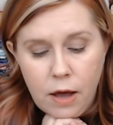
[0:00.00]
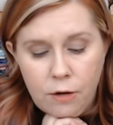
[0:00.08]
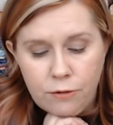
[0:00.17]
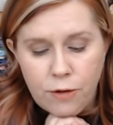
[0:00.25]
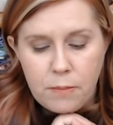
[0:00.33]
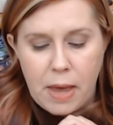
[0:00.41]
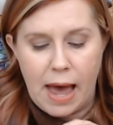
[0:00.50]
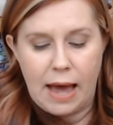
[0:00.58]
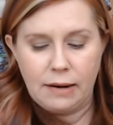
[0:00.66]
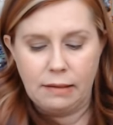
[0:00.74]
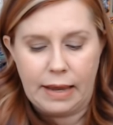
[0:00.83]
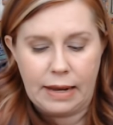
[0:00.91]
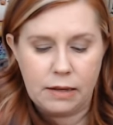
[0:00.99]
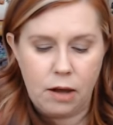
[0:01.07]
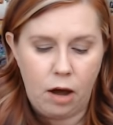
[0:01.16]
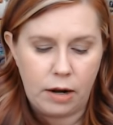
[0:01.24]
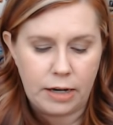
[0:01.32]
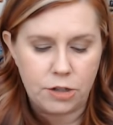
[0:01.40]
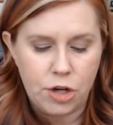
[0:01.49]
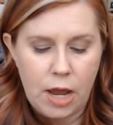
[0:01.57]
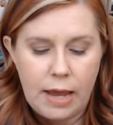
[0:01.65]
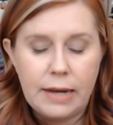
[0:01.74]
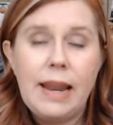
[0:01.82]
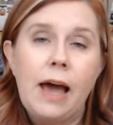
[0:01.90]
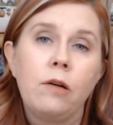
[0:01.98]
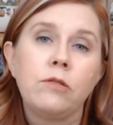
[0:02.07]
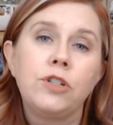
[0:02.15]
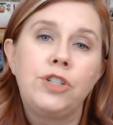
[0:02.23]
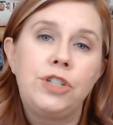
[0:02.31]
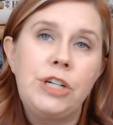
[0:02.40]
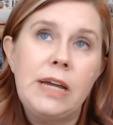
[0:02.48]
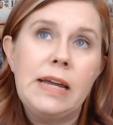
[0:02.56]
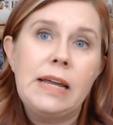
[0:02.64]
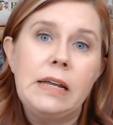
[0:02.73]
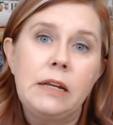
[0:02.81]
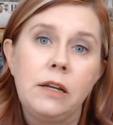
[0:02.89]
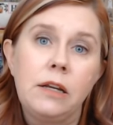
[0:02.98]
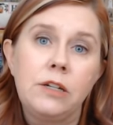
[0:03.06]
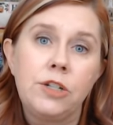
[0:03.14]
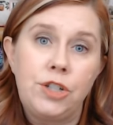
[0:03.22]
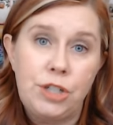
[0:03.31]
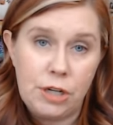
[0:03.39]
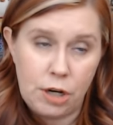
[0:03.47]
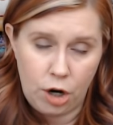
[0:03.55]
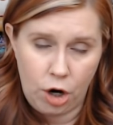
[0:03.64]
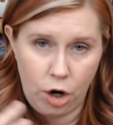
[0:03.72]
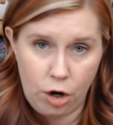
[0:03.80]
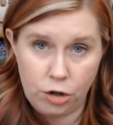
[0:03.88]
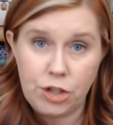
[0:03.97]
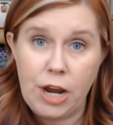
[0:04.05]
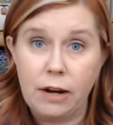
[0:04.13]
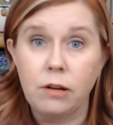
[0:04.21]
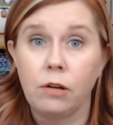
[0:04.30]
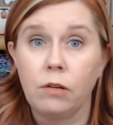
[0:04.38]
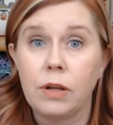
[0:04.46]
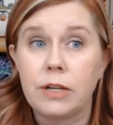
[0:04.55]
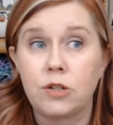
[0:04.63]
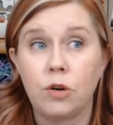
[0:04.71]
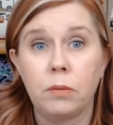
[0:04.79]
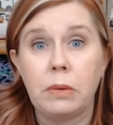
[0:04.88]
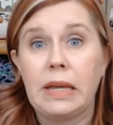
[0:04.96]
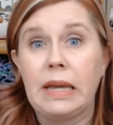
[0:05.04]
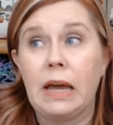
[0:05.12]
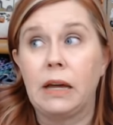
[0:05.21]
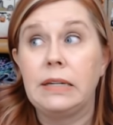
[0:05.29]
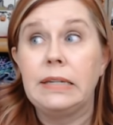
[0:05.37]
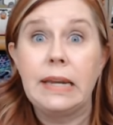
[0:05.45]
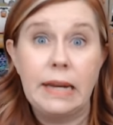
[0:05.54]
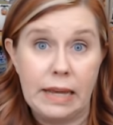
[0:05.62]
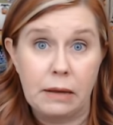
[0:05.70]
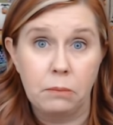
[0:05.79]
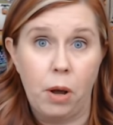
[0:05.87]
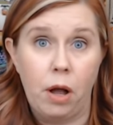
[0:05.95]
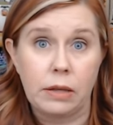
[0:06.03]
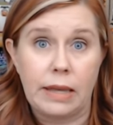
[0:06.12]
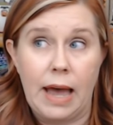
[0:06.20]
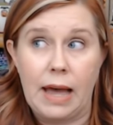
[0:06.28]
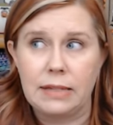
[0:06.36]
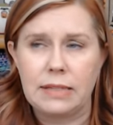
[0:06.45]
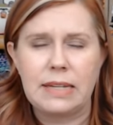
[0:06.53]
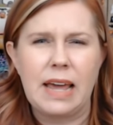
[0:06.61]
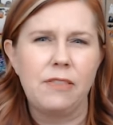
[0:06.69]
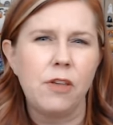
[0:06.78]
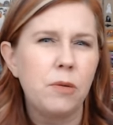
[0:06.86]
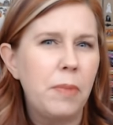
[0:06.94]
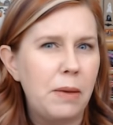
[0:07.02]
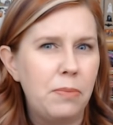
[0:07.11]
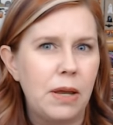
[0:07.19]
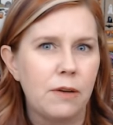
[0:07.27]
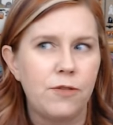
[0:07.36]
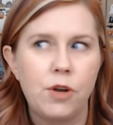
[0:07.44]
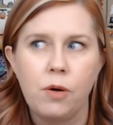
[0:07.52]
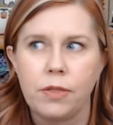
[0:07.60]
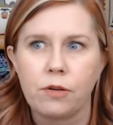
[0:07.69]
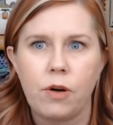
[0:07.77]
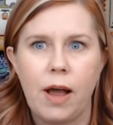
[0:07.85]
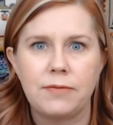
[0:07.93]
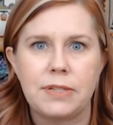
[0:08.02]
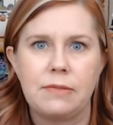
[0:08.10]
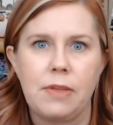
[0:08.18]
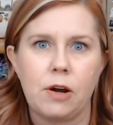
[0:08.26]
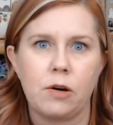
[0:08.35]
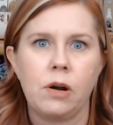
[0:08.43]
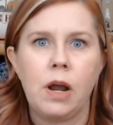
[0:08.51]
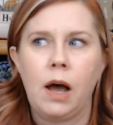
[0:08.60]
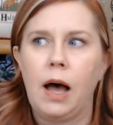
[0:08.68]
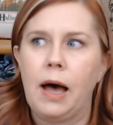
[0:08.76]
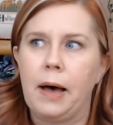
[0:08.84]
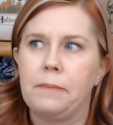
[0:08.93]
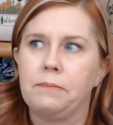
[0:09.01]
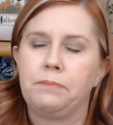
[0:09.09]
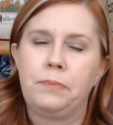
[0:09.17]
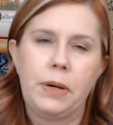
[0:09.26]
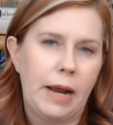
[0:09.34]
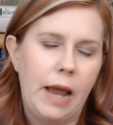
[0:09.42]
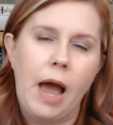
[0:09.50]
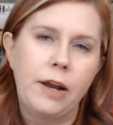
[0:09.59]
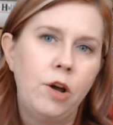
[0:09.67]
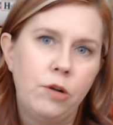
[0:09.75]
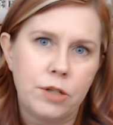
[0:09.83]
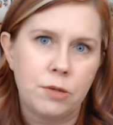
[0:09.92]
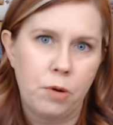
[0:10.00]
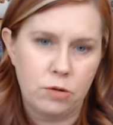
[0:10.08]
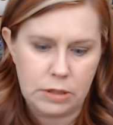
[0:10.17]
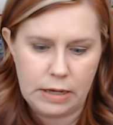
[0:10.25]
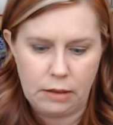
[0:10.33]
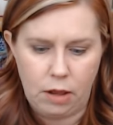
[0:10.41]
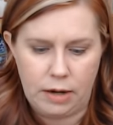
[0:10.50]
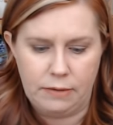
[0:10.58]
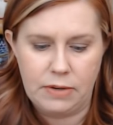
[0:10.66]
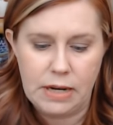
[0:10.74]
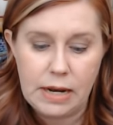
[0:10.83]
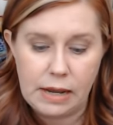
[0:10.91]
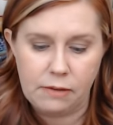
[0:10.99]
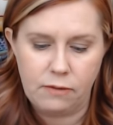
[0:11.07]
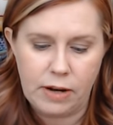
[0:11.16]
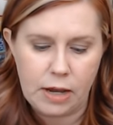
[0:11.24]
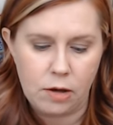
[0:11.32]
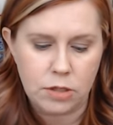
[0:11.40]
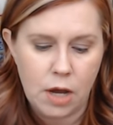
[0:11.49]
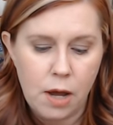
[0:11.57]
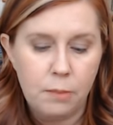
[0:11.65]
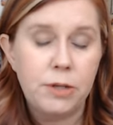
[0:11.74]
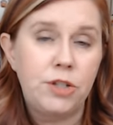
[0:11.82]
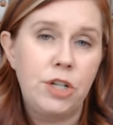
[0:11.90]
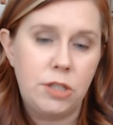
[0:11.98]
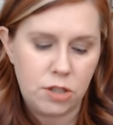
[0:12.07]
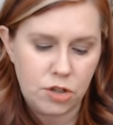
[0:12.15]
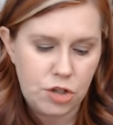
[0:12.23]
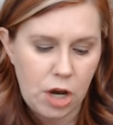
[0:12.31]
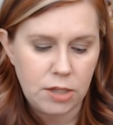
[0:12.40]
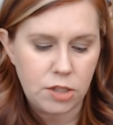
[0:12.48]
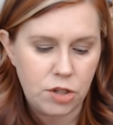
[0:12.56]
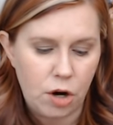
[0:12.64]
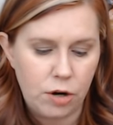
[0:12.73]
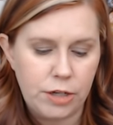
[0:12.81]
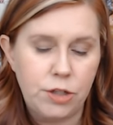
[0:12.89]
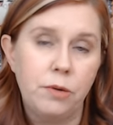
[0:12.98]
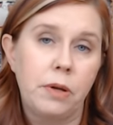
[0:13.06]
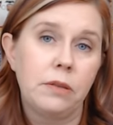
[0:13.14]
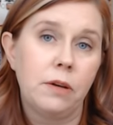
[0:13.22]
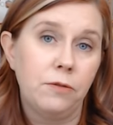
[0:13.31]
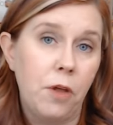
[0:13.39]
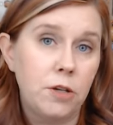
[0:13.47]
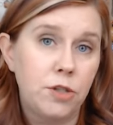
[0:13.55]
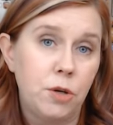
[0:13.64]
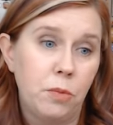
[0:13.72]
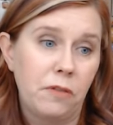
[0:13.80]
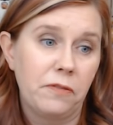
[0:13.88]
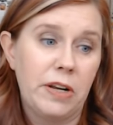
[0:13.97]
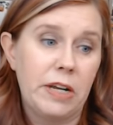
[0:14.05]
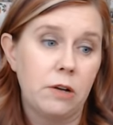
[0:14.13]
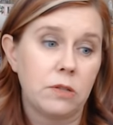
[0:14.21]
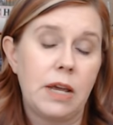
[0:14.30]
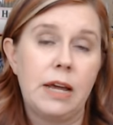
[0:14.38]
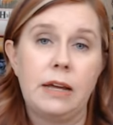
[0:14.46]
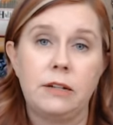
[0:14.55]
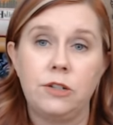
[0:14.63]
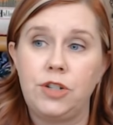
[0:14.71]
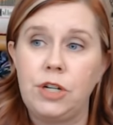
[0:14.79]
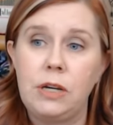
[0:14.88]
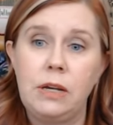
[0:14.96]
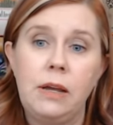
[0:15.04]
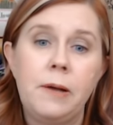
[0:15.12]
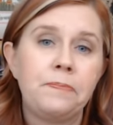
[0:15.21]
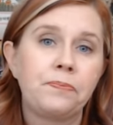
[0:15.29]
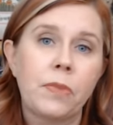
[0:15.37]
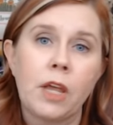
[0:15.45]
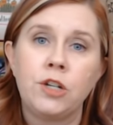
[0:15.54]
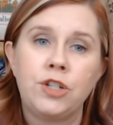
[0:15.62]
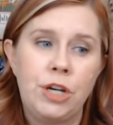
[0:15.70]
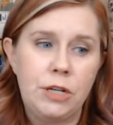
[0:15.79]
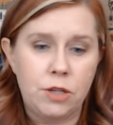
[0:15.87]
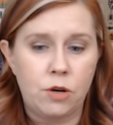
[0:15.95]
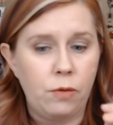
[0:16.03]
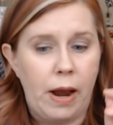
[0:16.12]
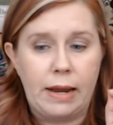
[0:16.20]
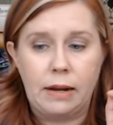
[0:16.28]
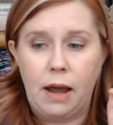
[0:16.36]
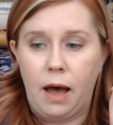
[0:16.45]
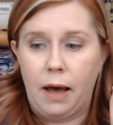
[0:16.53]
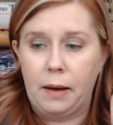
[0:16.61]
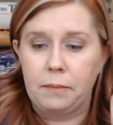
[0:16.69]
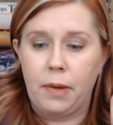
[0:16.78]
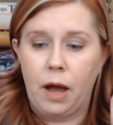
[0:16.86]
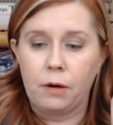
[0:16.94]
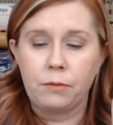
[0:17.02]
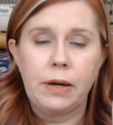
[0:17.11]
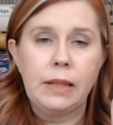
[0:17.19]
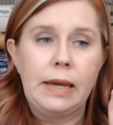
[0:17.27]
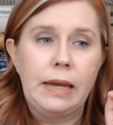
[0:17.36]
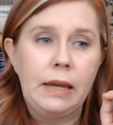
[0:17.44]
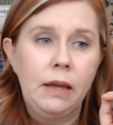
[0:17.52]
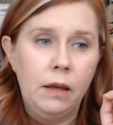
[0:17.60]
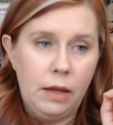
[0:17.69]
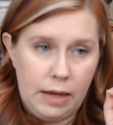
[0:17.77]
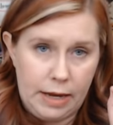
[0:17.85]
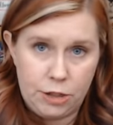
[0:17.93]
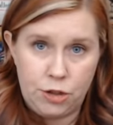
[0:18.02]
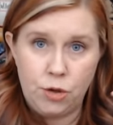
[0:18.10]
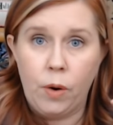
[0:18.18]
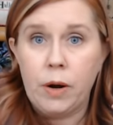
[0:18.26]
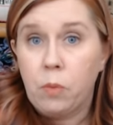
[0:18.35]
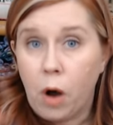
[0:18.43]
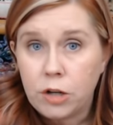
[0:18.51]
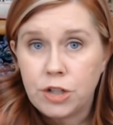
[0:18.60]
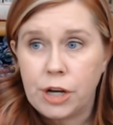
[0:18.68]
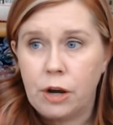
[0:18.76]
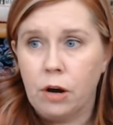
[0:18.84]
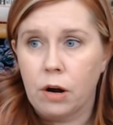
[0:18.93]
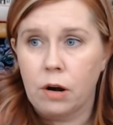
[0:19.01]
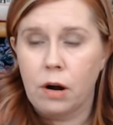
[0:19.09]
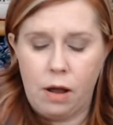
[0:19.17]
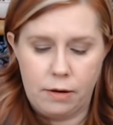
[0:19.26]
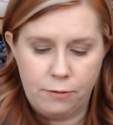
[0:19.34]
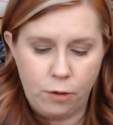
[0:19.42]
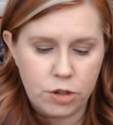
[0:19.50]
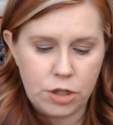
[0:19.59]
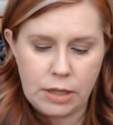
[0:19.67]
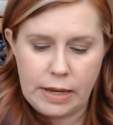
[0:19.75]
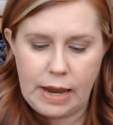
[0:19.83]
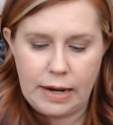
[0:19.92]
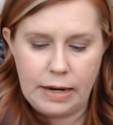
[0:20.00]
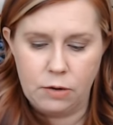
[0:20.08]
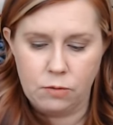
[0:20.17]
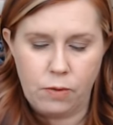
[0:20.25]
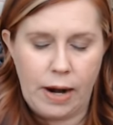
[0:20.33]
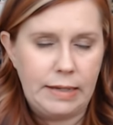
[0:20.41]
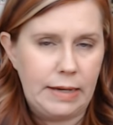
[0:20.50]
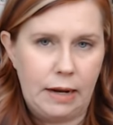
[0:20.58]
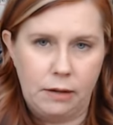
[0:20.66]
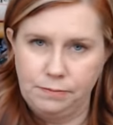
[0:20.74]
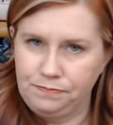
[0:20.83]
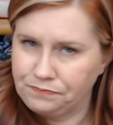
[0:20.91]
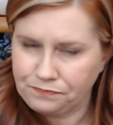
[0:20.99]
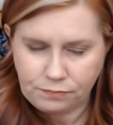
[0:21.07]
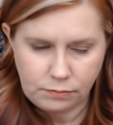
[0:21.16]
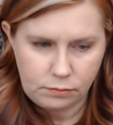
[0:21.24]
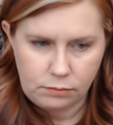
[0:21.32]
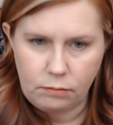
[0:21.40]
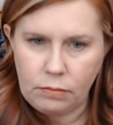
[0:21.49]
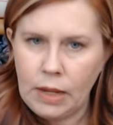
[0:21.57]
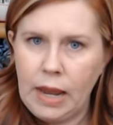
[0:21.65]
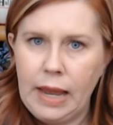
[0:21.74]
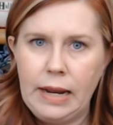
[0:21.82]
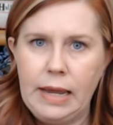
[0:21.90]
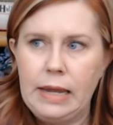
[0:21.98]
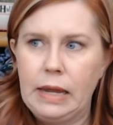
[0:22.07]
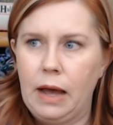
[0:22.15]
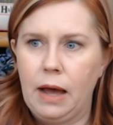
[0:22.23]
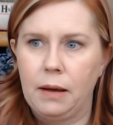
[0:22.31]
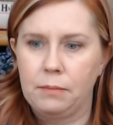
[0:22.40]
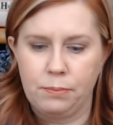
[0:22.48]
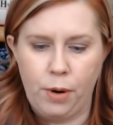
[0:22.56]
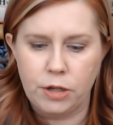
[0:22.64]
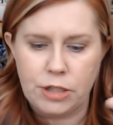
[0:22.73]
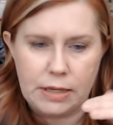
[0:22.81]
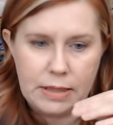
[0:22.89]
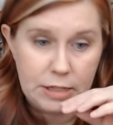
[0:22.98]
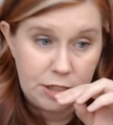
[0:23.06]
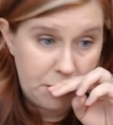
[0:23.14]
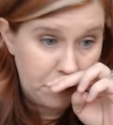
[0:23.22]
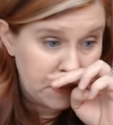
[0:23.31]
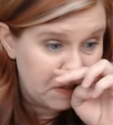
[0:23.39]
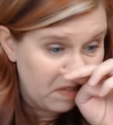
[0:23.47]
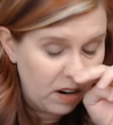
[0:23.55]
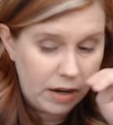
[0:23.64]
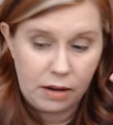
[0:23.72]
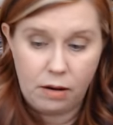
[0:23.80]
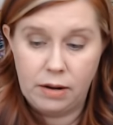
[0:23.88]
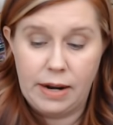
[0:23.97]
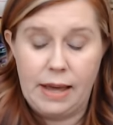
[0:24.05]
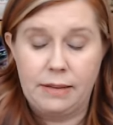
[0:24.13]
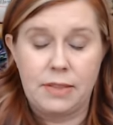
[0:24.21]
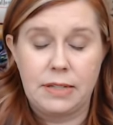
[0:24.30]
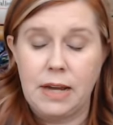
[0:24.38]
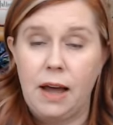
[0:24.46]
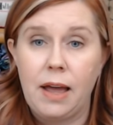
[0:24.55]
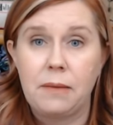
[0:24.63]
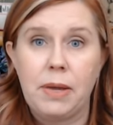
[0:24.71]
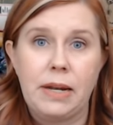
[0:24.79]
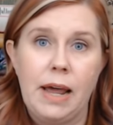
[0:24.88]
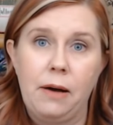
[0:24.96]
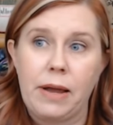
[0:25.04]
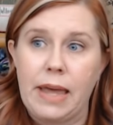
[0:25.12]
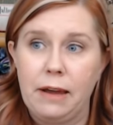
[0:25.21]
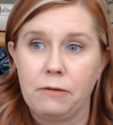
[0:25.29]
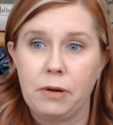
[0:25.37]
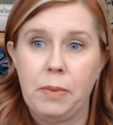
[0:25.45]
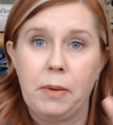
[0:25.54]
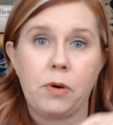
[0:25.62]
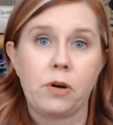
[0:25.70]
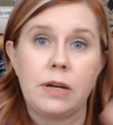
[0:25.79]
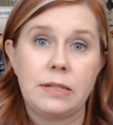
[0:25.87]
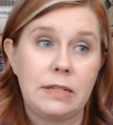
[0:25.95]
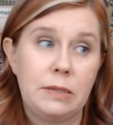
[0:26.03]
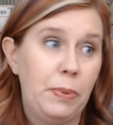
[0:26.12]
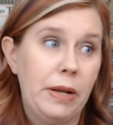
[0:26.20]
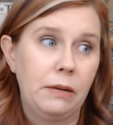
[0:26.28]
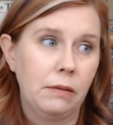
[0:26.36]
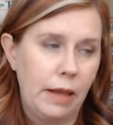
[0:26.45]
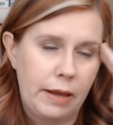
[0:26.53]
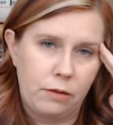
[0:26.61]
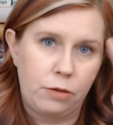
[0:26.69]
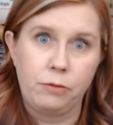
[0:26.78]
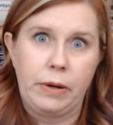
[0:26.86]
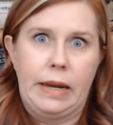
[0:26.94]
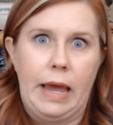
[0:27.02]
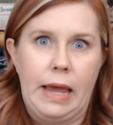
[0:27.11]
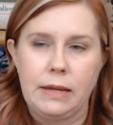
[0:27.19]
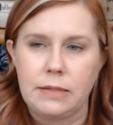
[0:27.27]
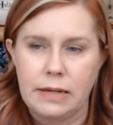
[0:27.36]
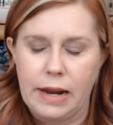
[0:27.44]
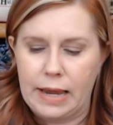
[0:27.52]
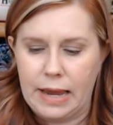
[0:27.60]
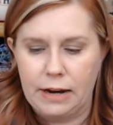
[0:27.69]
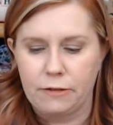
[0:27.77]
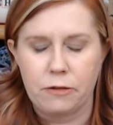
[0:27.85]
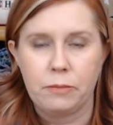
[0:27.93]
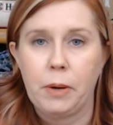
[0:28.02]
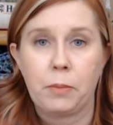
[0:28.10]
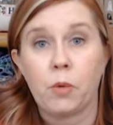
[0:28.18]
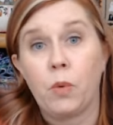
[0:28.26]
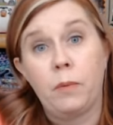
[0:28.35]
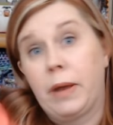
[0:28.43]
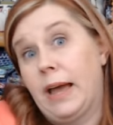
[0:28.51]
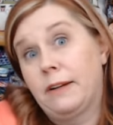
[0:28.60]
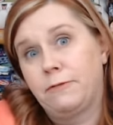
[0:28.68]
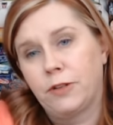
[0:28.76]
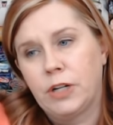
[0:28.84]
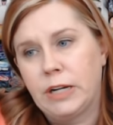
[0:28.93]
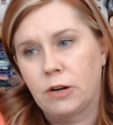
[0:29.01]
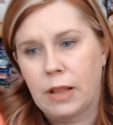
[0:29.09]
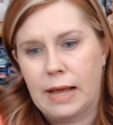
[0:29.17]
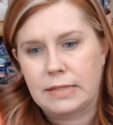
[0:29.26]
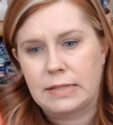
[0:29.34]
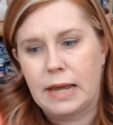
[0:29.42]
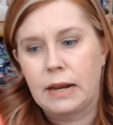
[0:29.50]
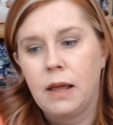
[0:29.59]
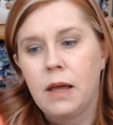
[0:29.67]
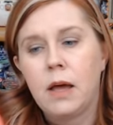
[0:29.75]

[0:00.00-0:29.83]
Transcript: from Adelaide Cottage. Now, she, she, her channel is normally a knitting podcast, and there may be a few other crafts in there, um, but I, I noticed mostly a lot of knitting videos. But she's just started doing the floss tubing videos, and she she's great. Um, I really enjoyed watching her. Unfortunately, I didn't write down any um, project that she was working on at the time, and now I can't remember because it's been like three days and I can't even remember what we had for dinner last night.